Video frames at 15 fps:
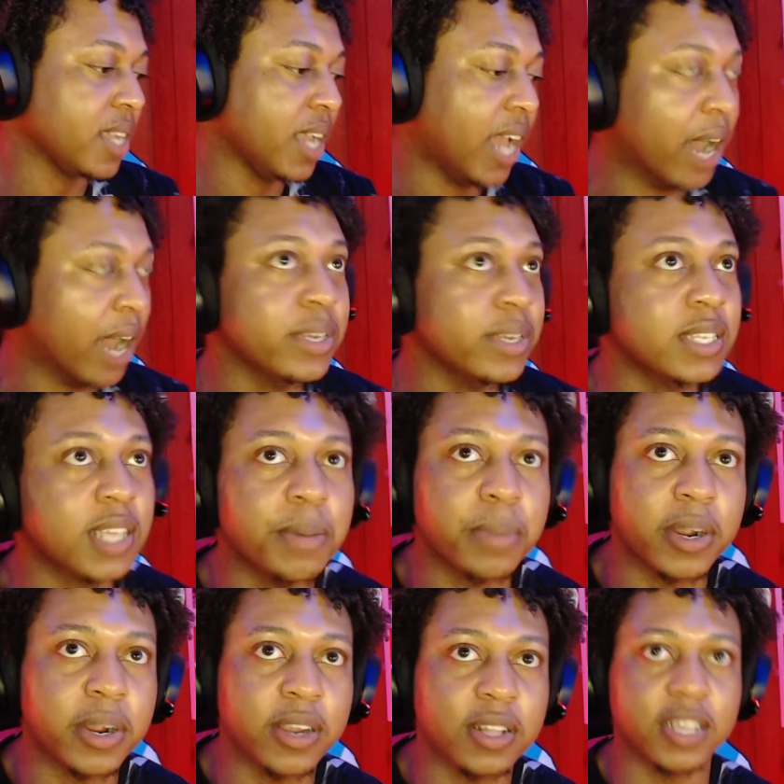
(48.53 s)
I was up
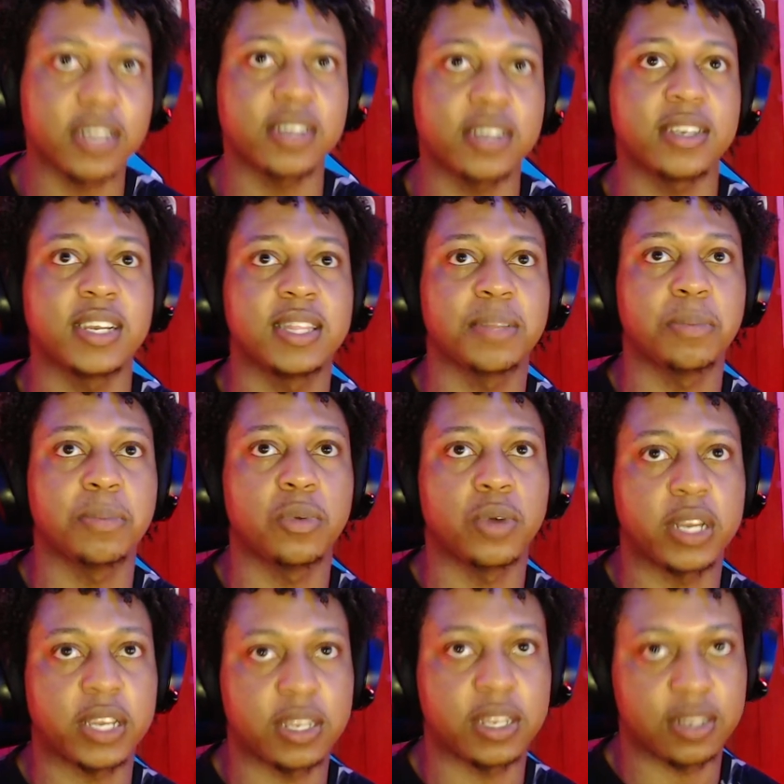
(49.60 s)
earlier in the
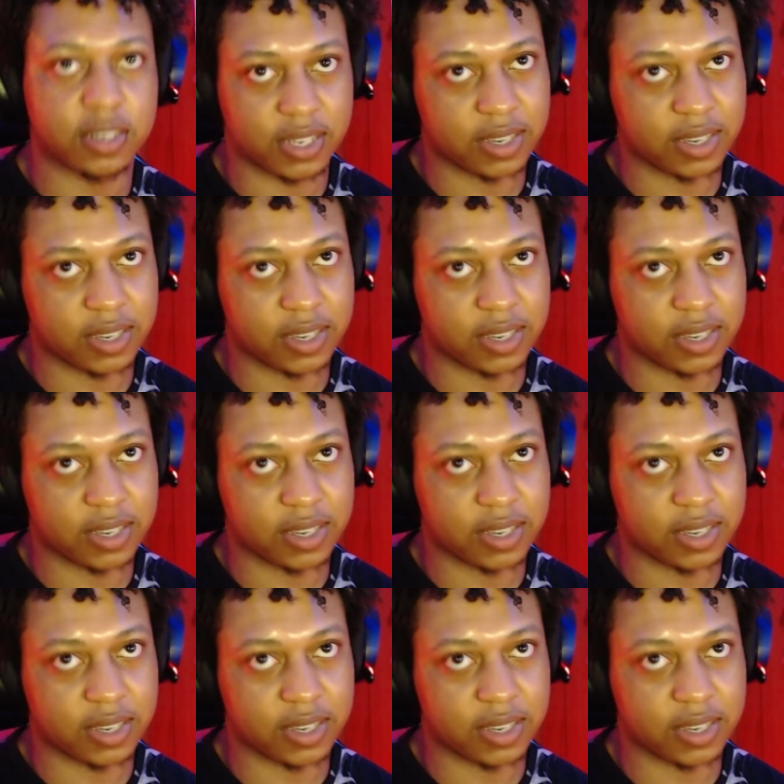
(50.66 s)
morning.